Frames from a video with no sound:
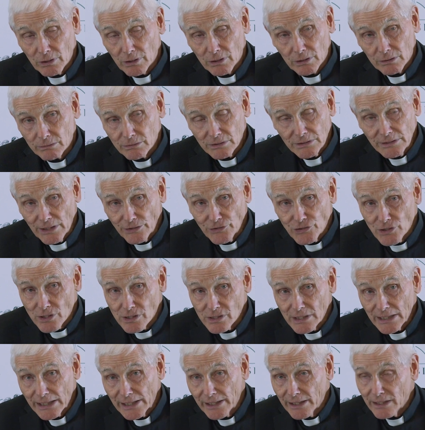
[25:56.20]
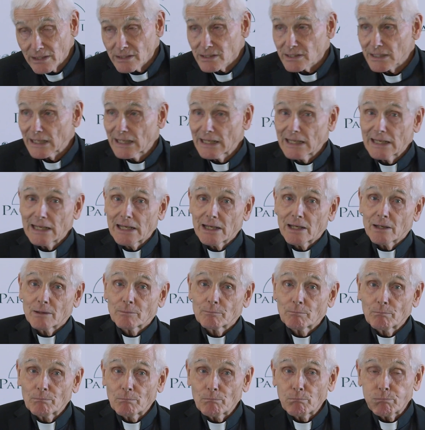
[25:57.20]
law, not just against
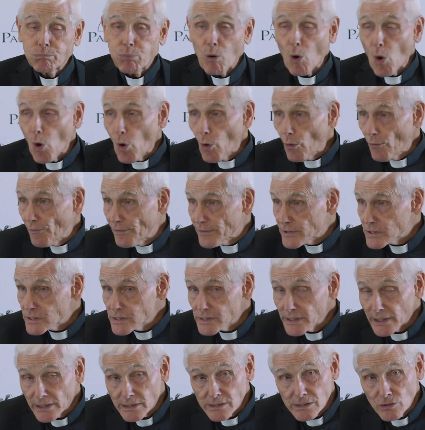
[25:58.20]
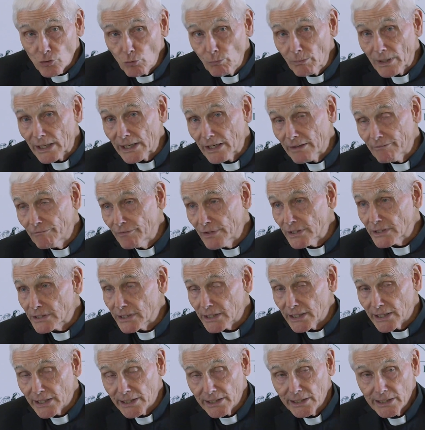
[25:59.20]
Paul the Sixth, Humanae
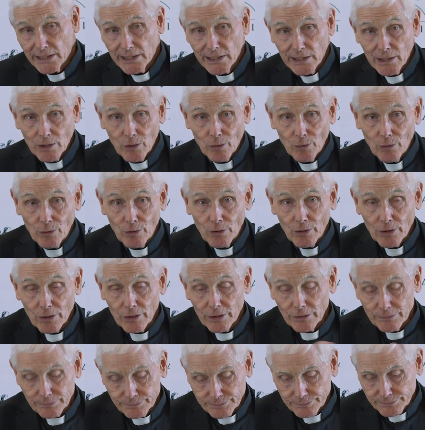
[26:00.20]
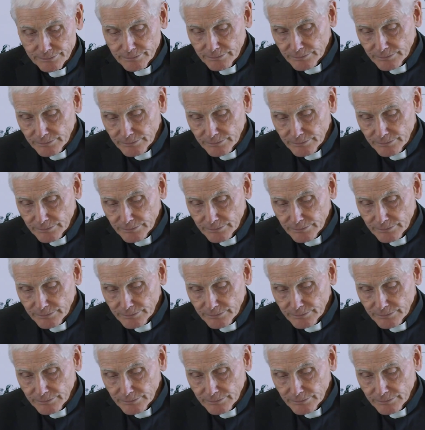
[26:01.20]
Vitae, or